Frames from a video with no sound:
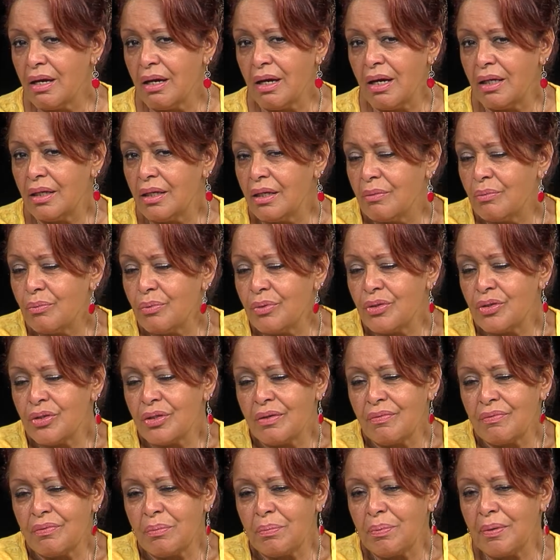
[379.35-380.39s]
and I wish
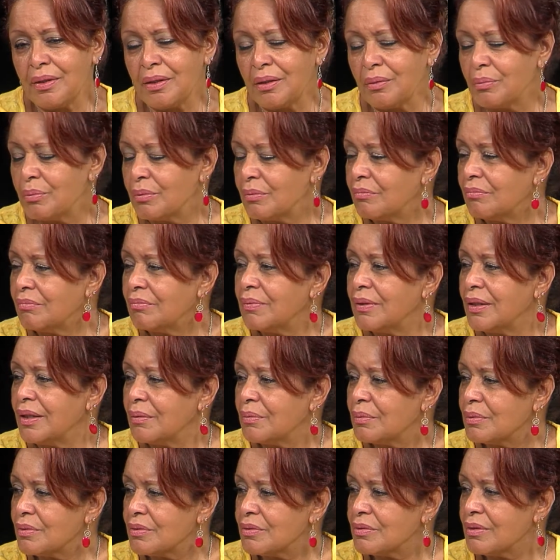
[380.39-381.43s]
everybody would be
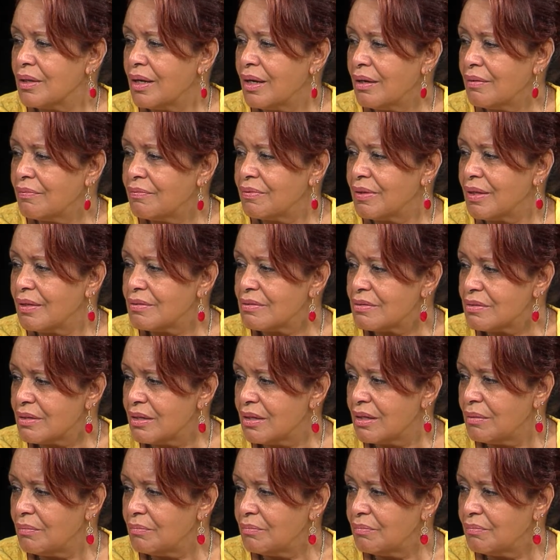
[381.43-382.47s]
able to have that
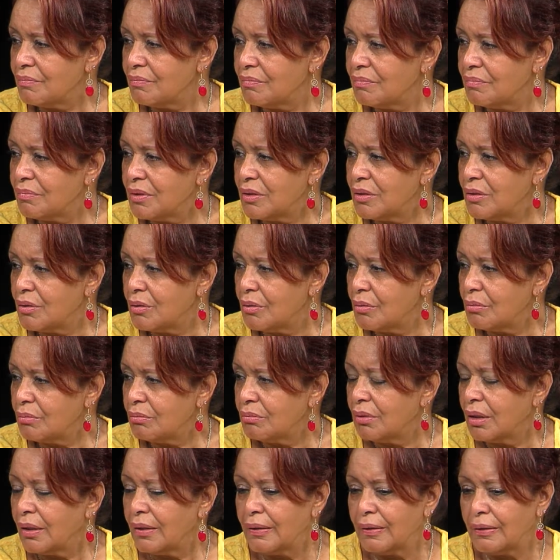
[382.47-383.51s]
same, you know,
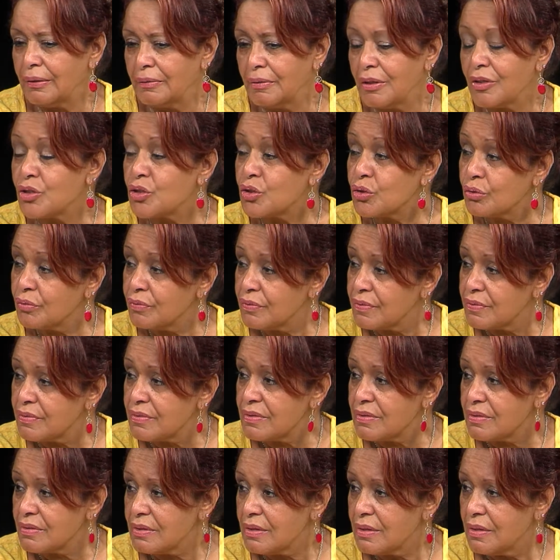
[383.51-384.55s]
uh,
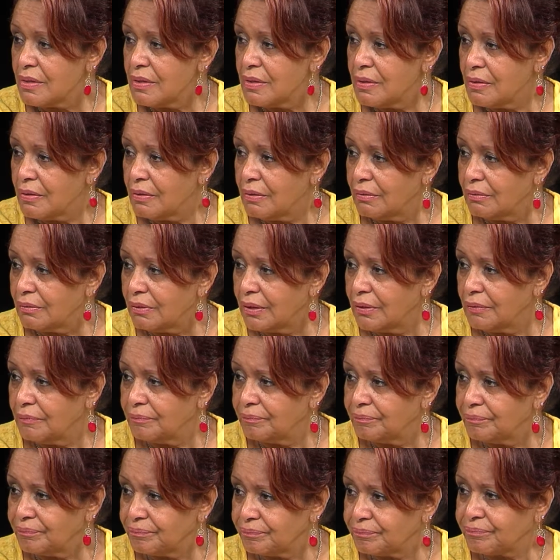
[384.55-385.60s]
assurance. Well, that's okay? why
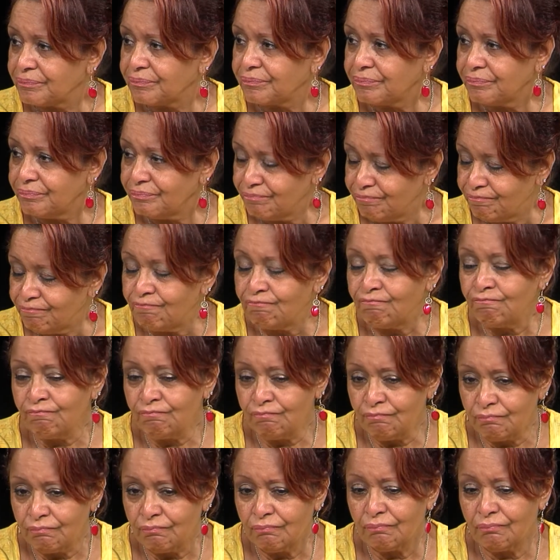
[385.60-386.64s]
we're sharing tonight
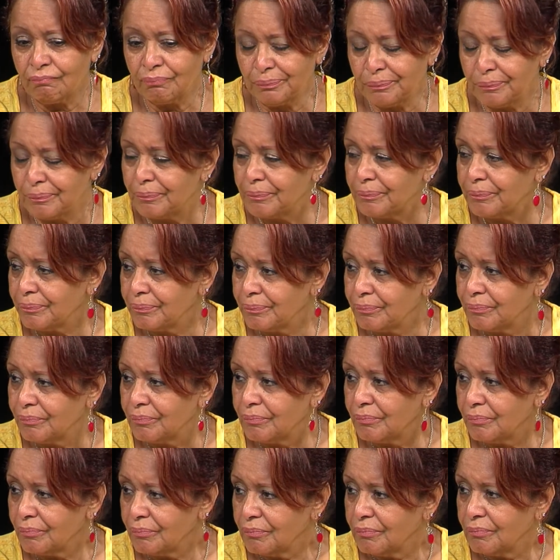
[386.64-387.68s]
because mm.
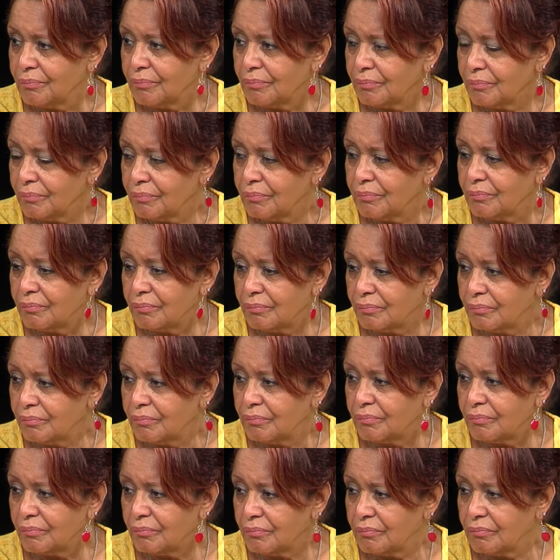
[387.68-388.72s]
he's so real
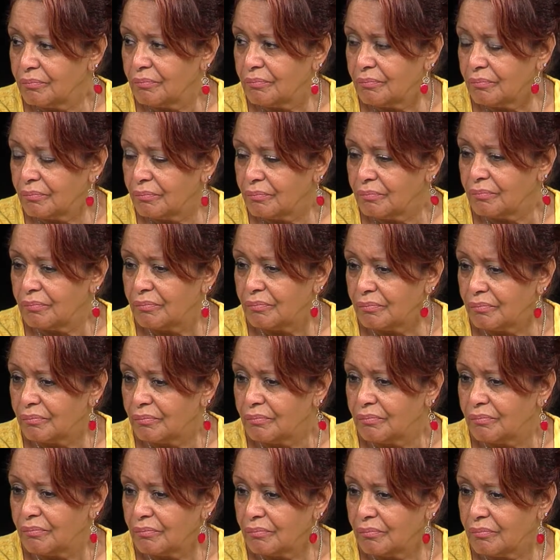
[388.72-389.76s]
and so
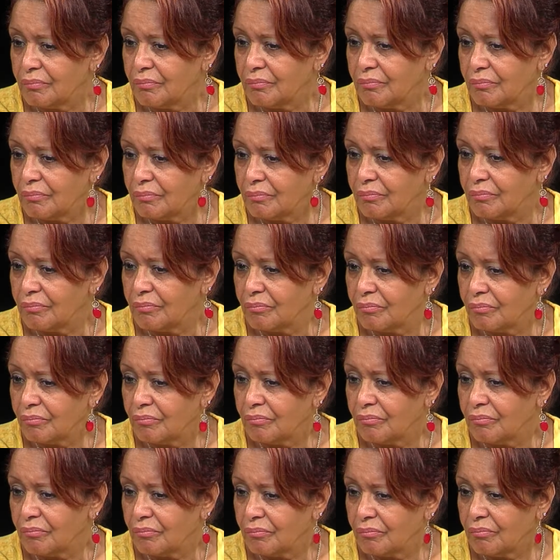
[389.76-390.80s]
awesome
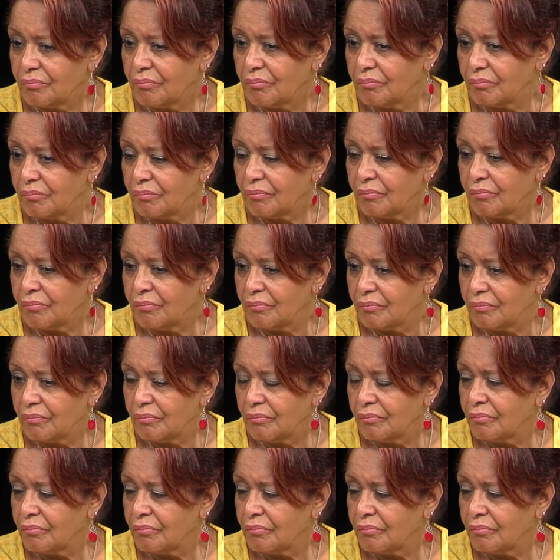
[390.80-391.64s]
that we want